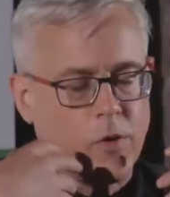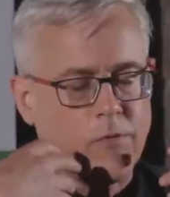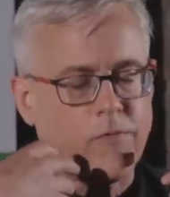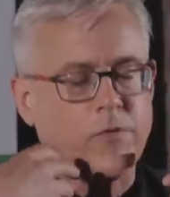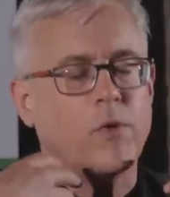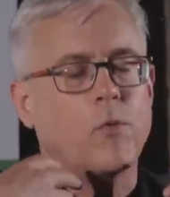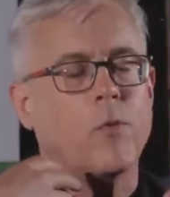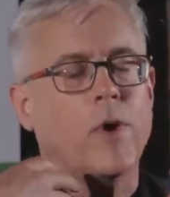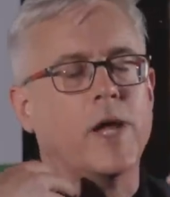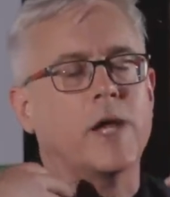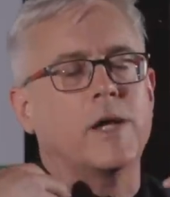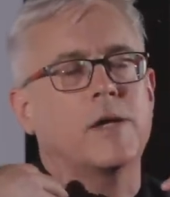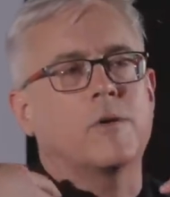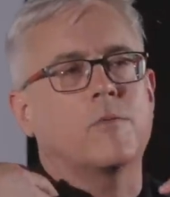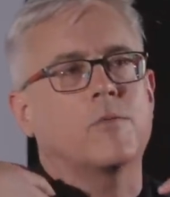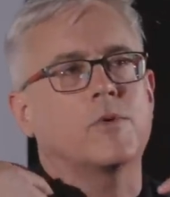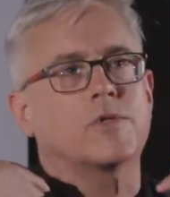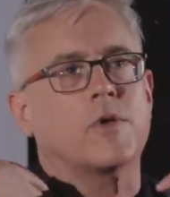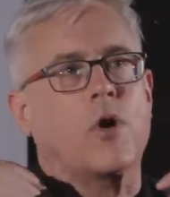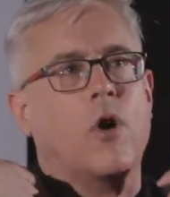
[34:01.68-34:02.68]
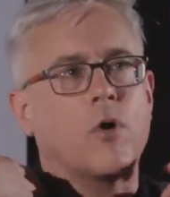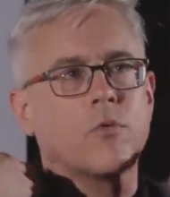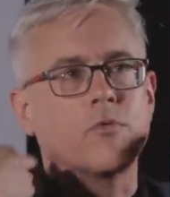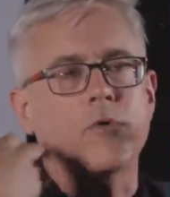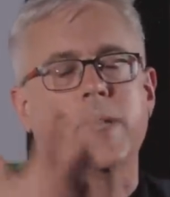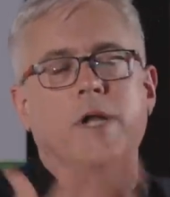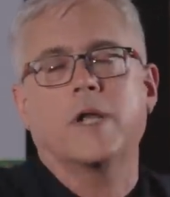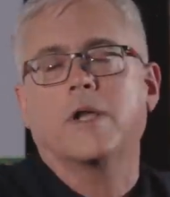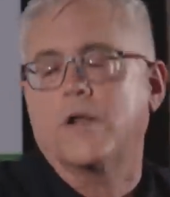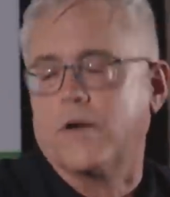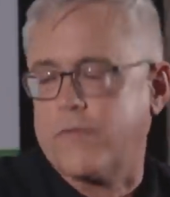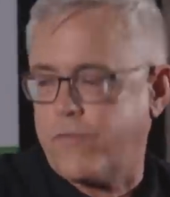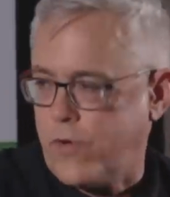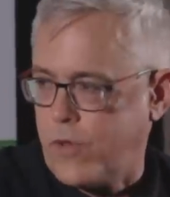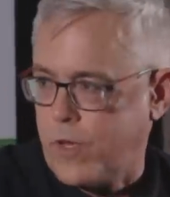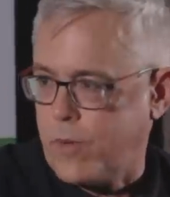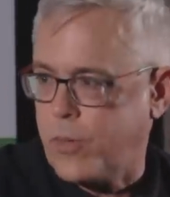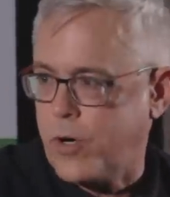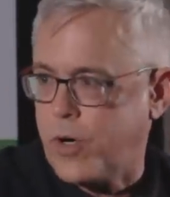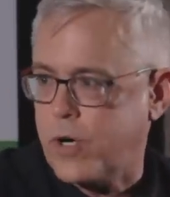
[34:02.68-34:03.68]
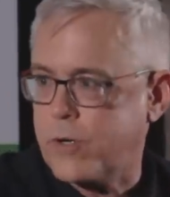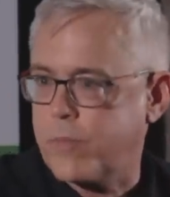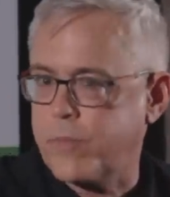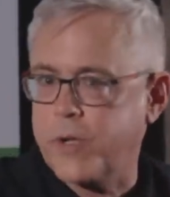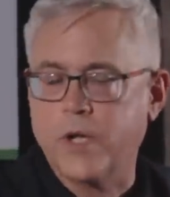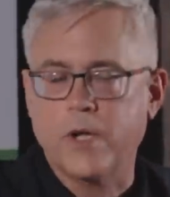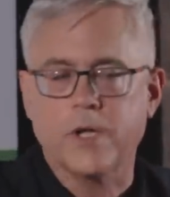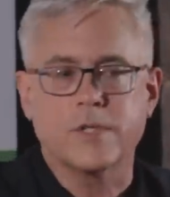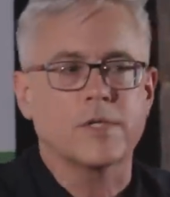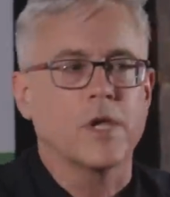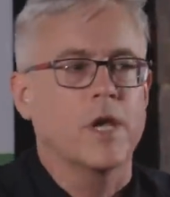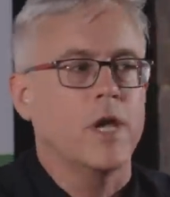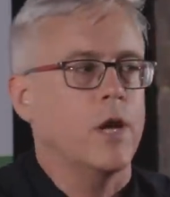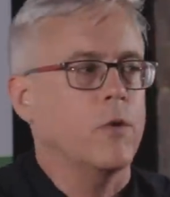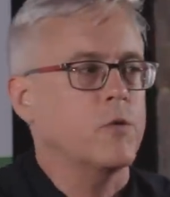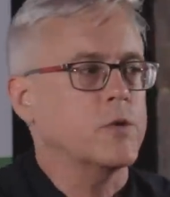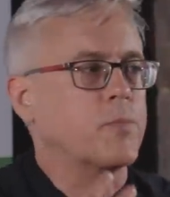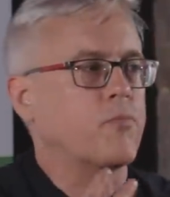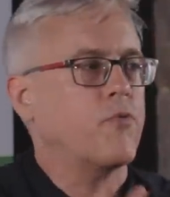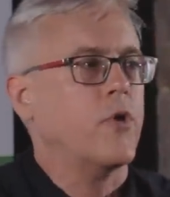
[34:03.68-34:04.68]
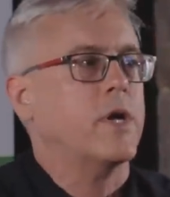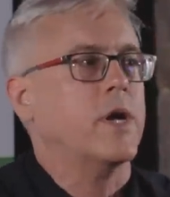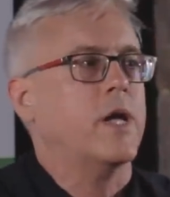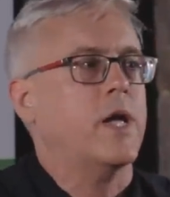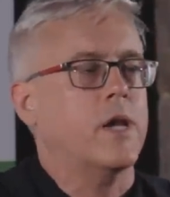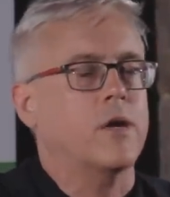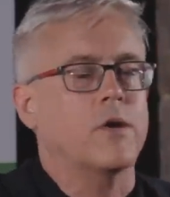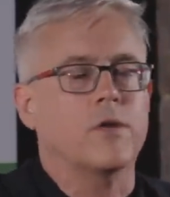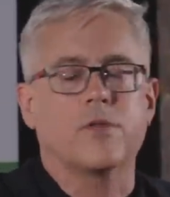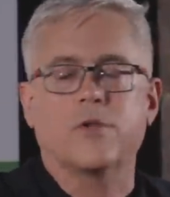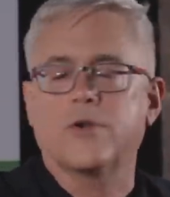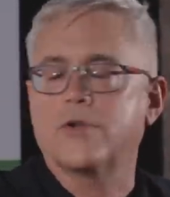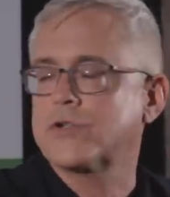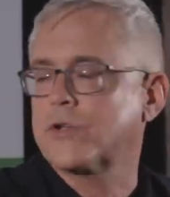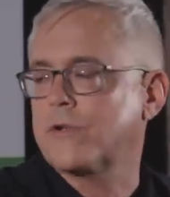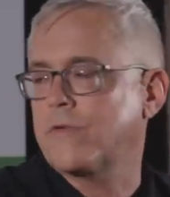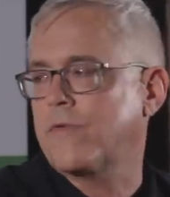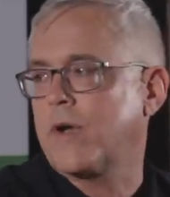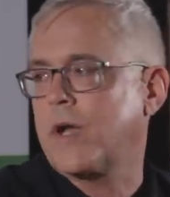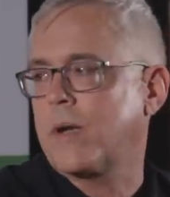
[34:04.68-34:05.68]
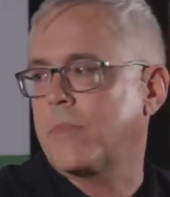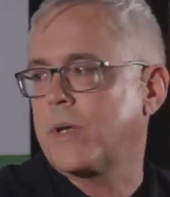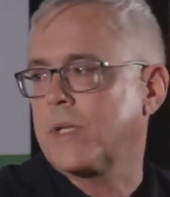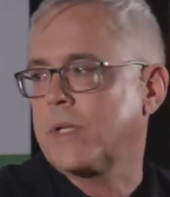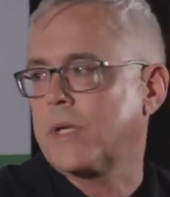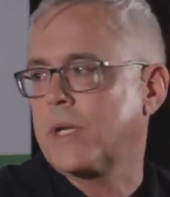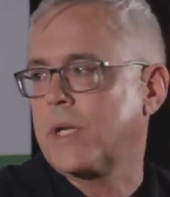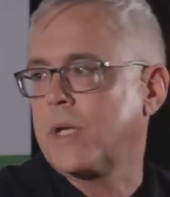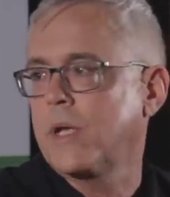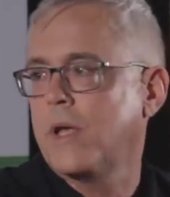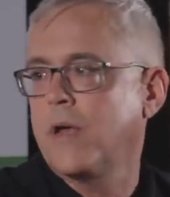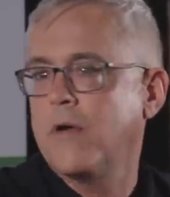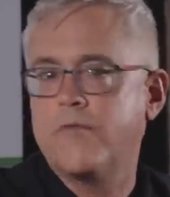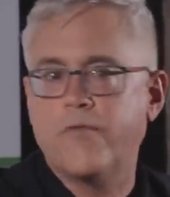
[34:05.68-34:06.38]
Roe v. Wade was already gonna fall apart because it was predicated on the notion of viability.